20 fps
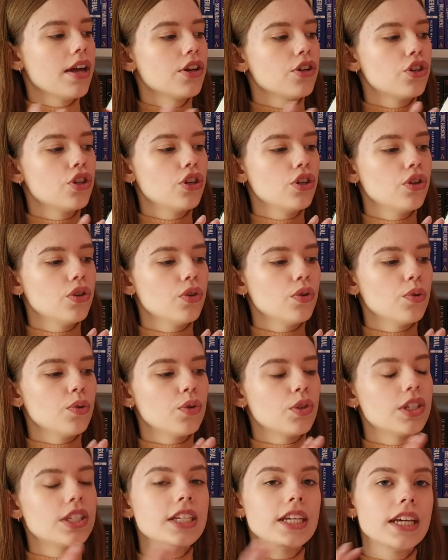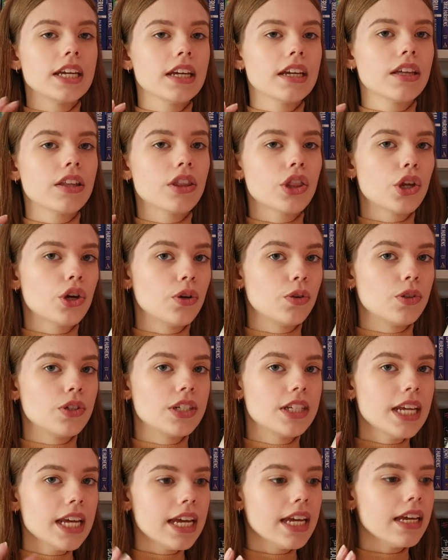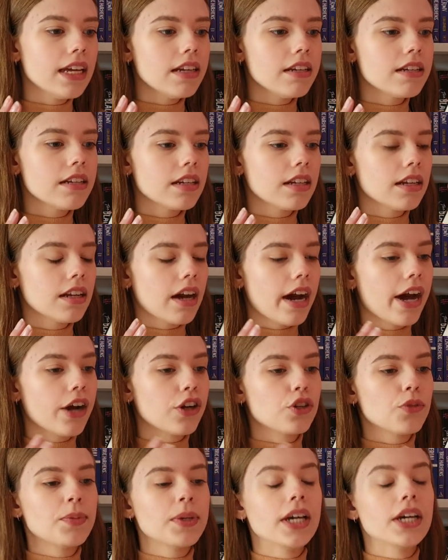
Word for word: to seeing through Sid how to be